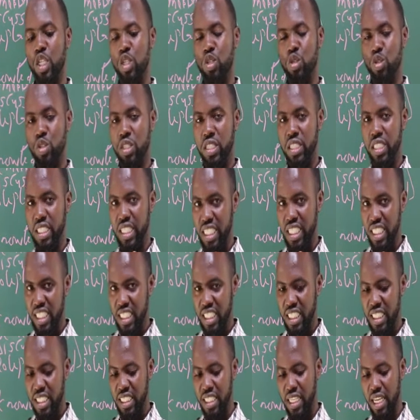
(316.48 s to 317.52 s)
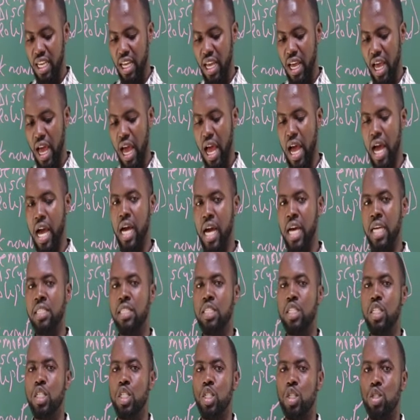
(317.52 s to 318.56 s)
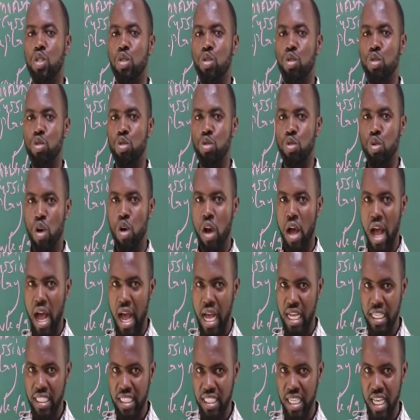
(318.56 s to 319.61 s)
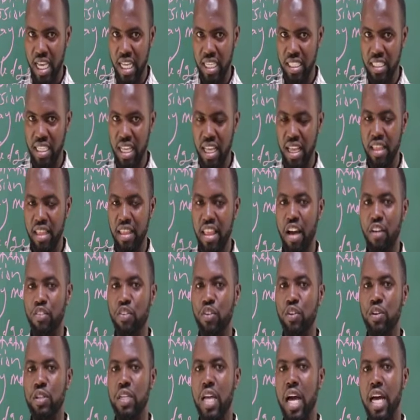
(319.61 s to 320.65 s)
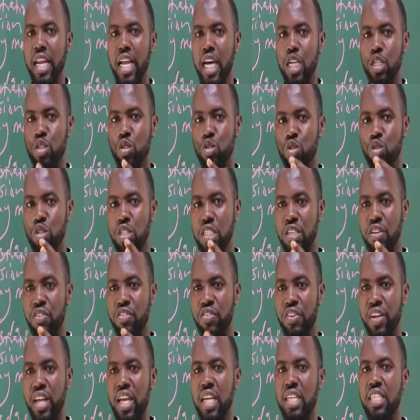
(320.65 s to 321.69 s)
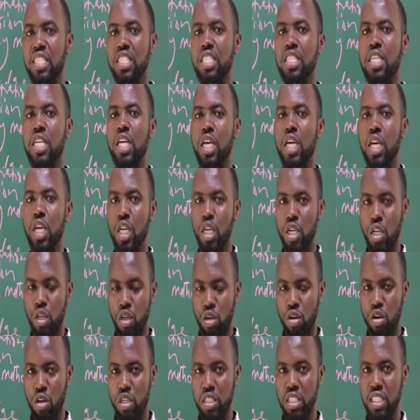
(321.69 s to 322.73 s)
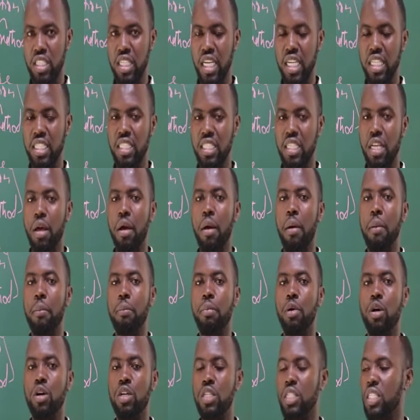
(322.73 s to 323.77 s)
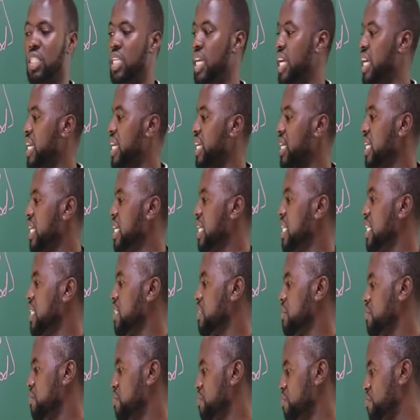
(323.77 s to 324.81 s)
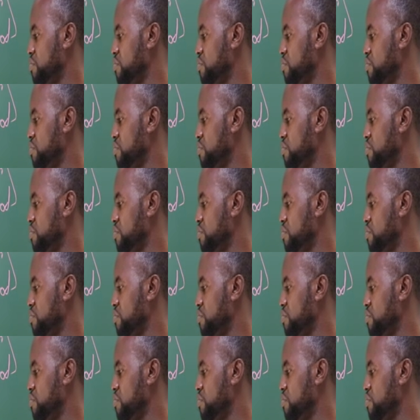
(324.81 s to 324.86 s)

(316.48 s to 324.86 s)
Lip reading: to teach and to assess. Therefore, there are two different contents. But in